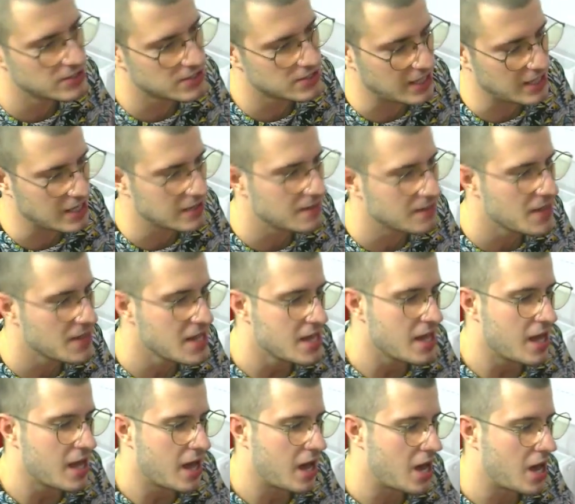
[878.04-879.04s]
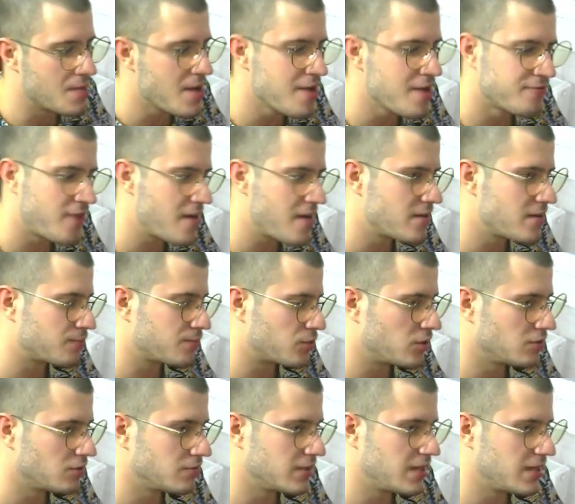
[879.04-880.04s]
skin. My favorite
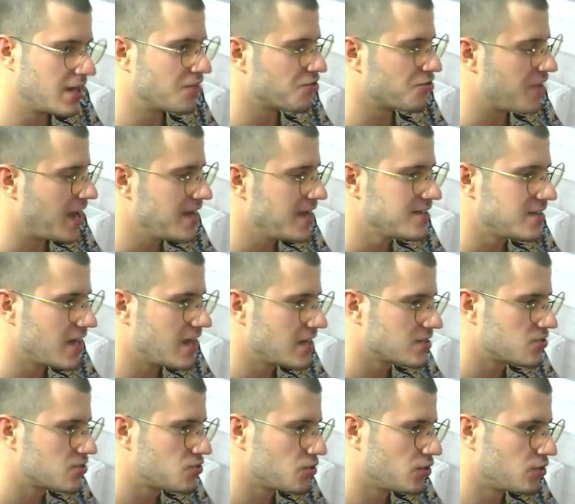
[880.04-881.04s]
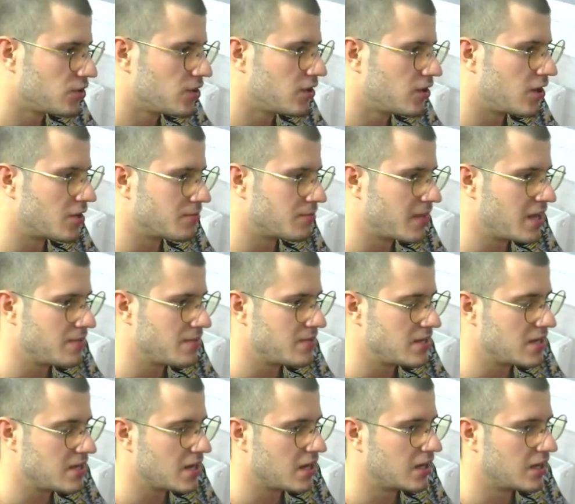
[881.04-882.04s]
probably Arcade Yasuo or
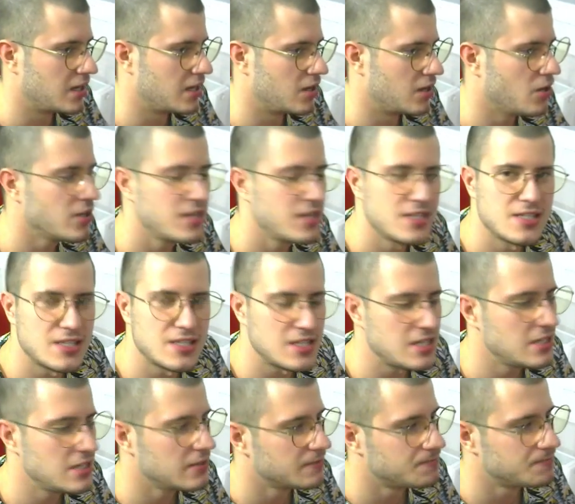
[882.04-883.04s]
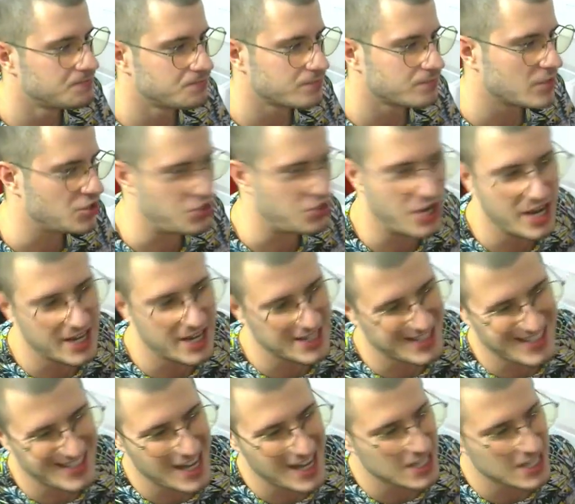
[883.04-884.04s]
maybe Odyssey,
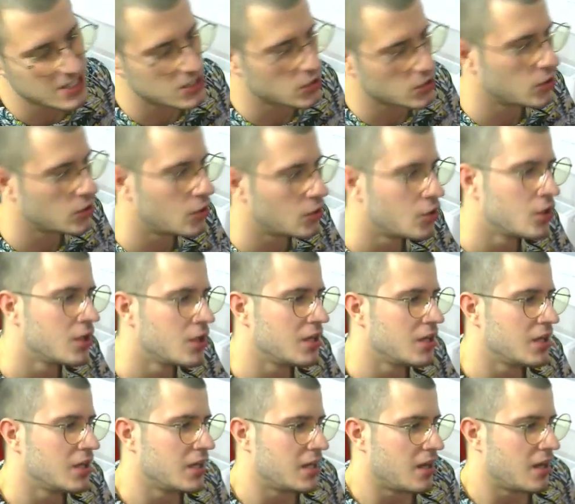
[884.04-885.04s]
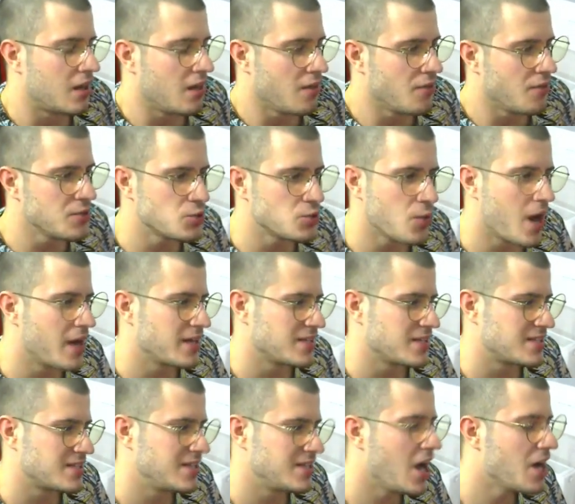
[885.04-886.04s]
Giants Yasuo. This one
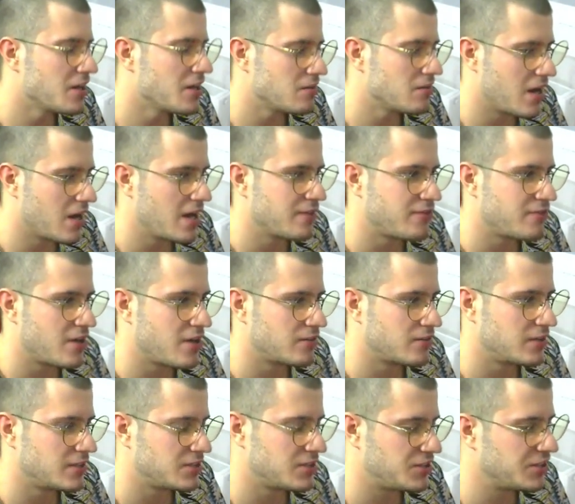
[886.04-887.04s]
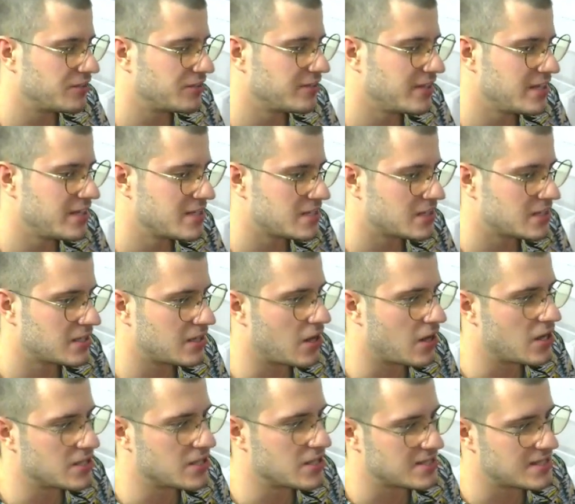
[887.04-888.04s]
is not in my favorite tier list
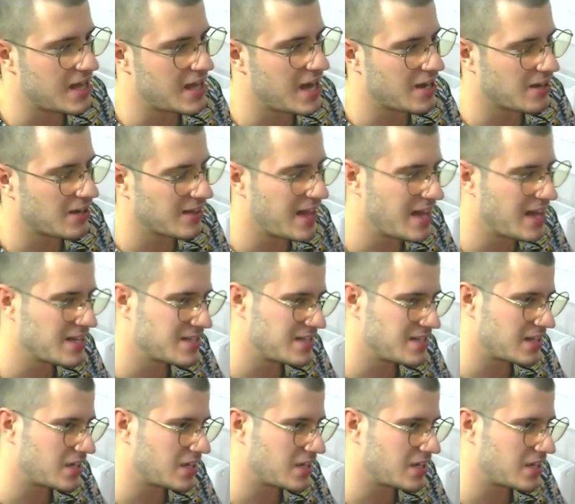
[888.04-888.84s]
because I don't like the